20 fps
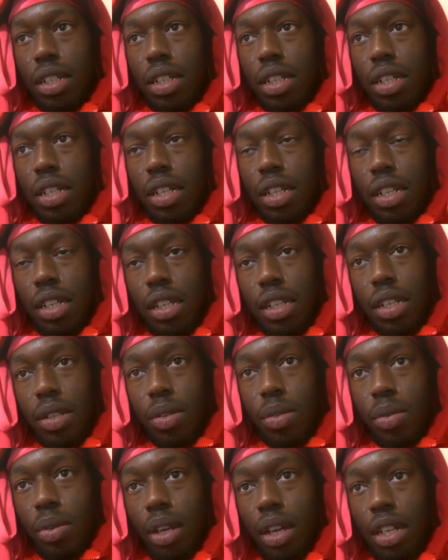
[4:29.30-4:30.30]
and
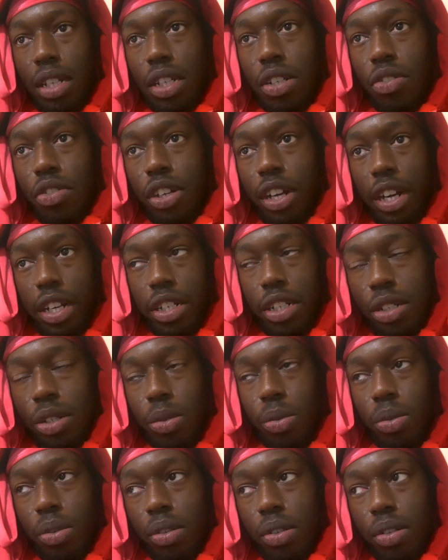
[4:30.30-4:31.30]
I did a reaction
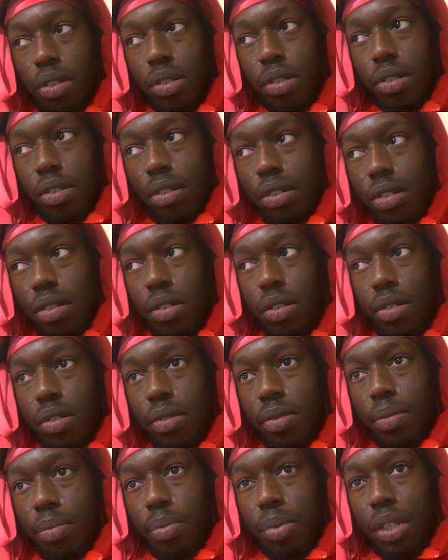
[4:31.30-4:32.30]
to it.
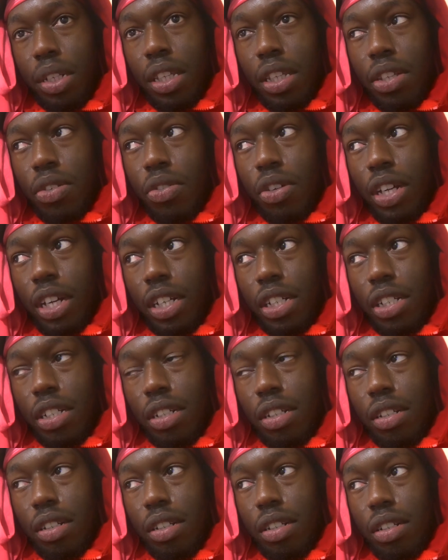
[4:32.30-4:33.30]
But in the
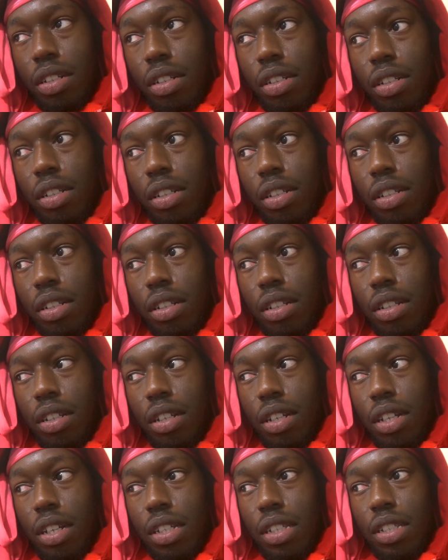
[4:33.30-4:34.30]
reaction,
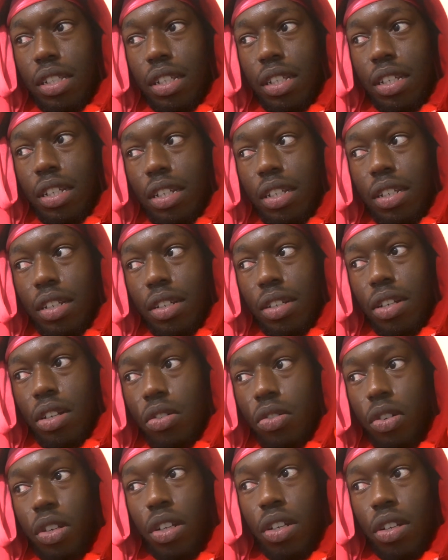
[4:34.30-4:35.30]
I said
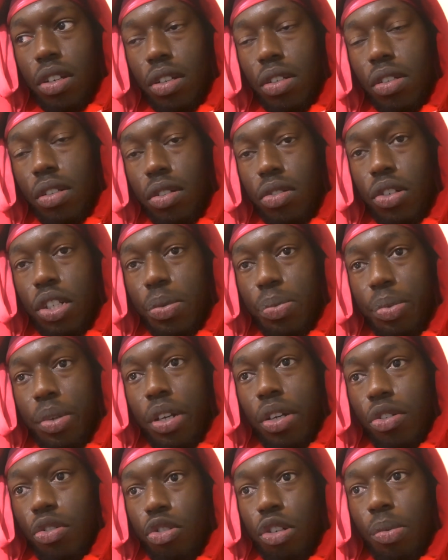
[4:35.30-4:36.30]
Chris
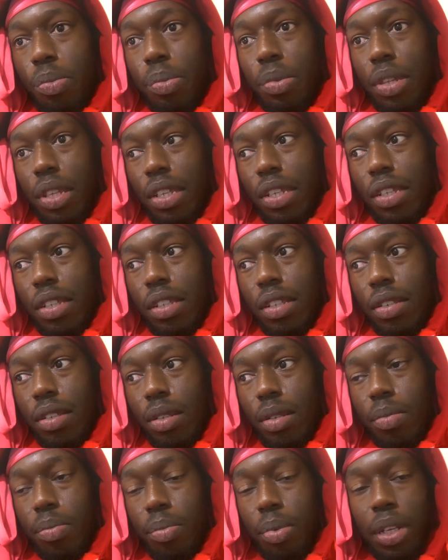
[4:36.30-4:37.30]
Brown dropped this,
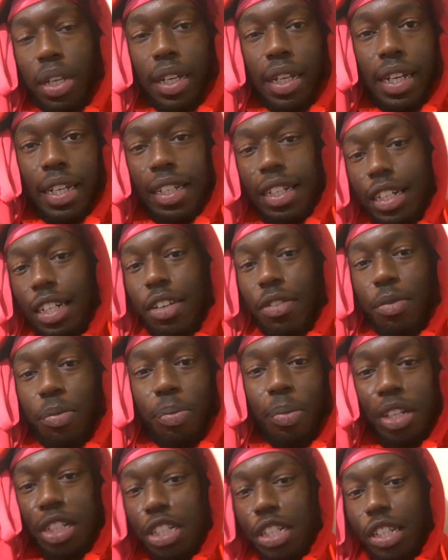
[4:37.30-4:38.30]
but like I didn't even
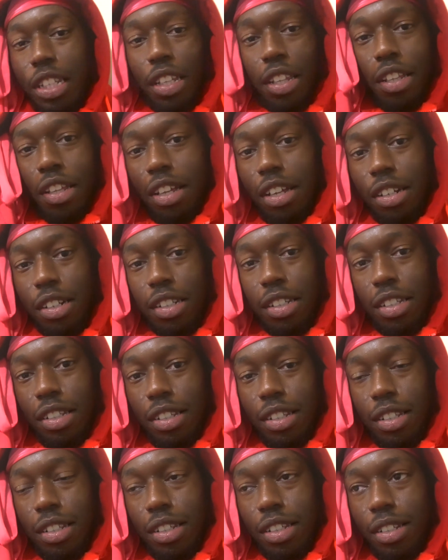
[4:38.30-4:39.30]
mention the other
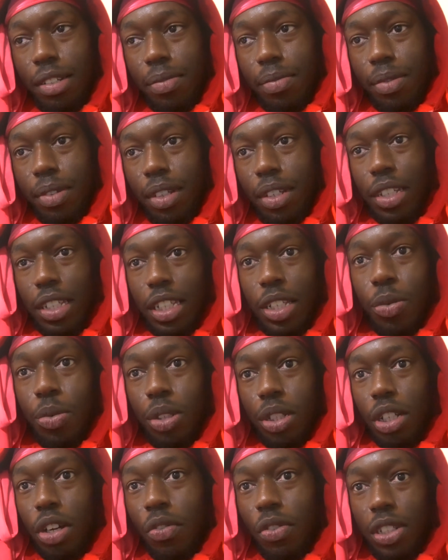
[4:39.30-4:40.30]
artist because it
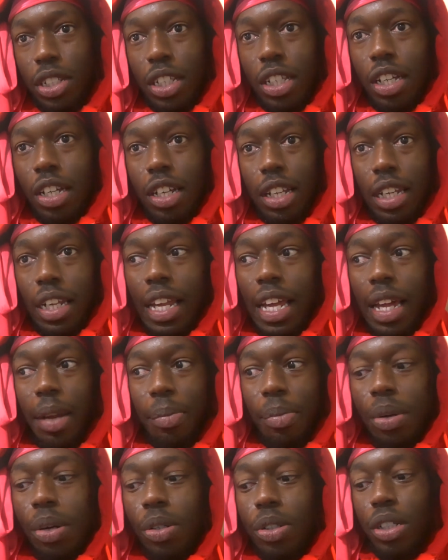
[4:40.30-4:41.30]
was obviously a collab
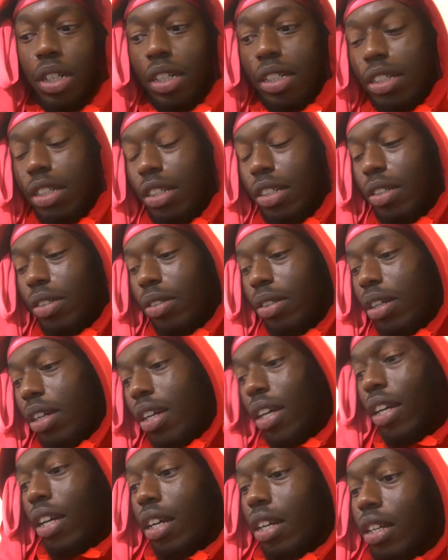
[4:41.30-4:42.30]
project, you know.
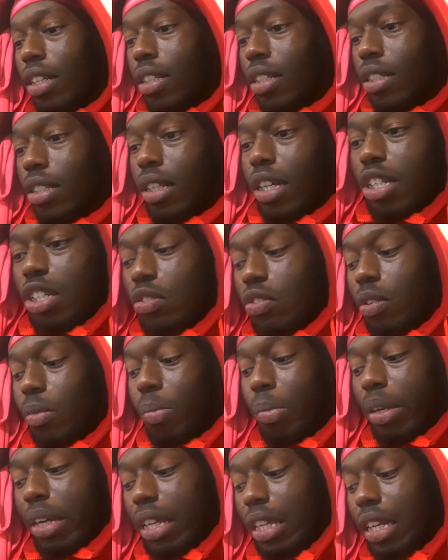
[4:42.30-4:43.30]
So I just
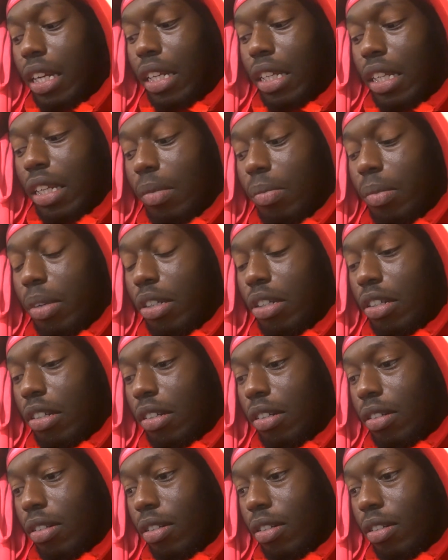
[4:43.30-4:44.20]
felt bad that I didn't mention